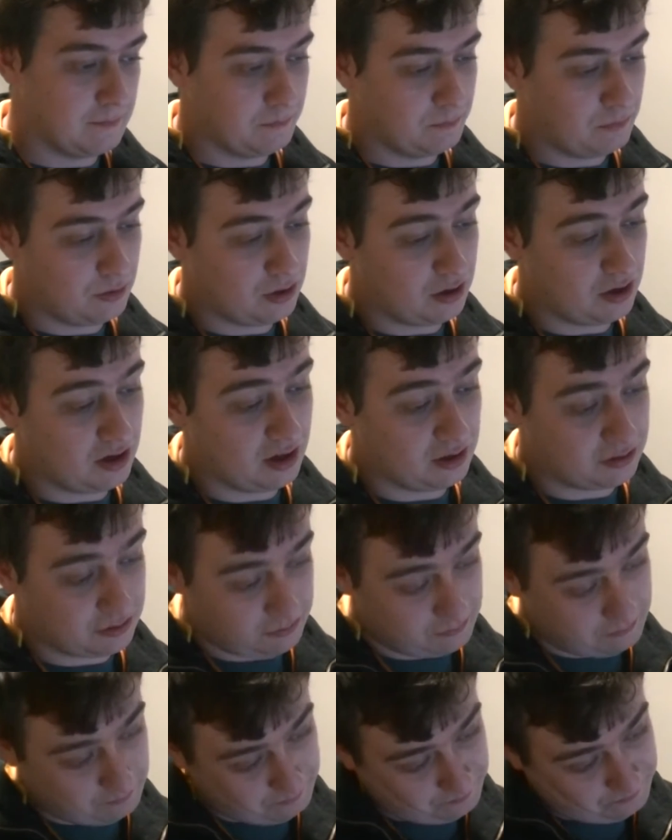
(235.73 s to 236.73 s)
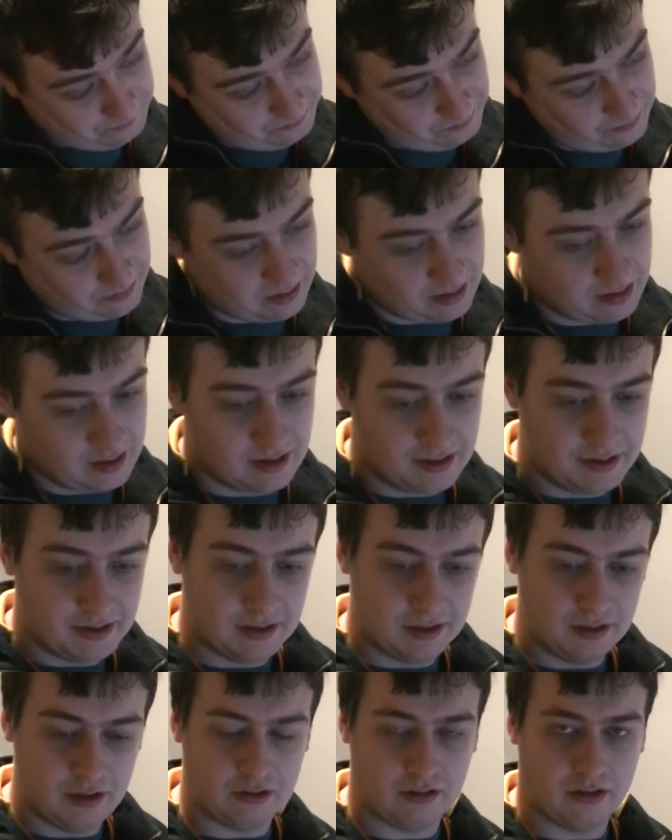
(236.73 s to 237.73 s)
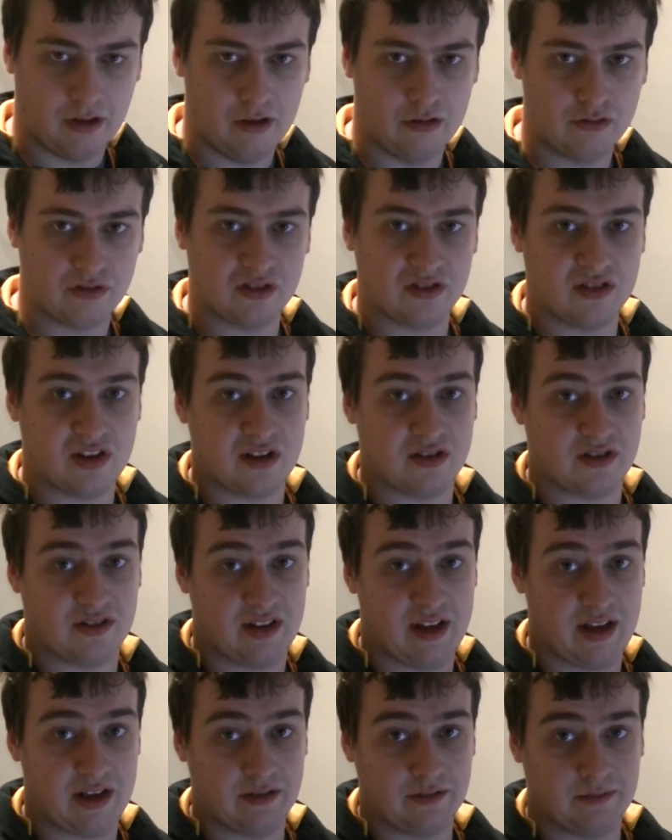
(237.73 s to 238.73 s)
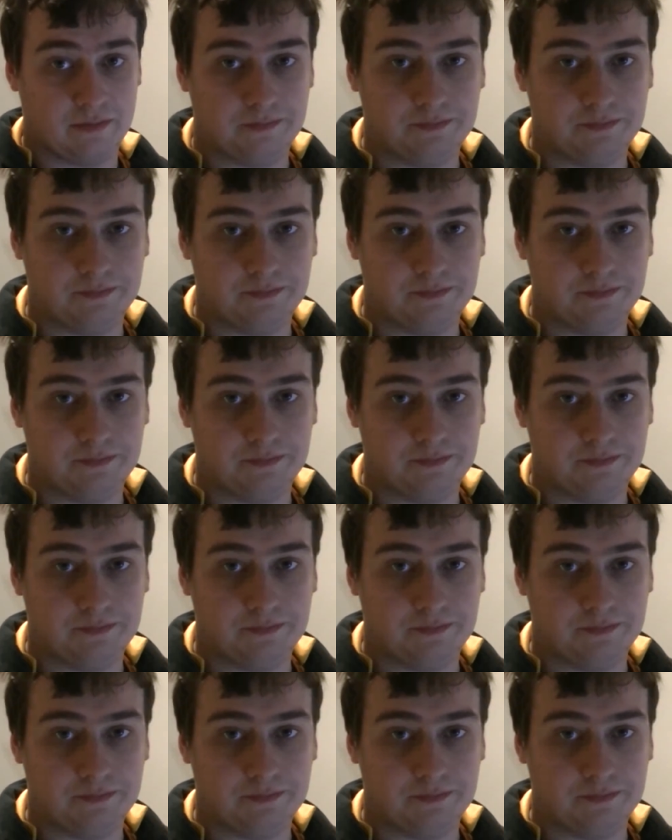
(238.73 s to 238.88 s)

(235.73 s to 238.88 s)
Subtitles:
But who's the judge on that?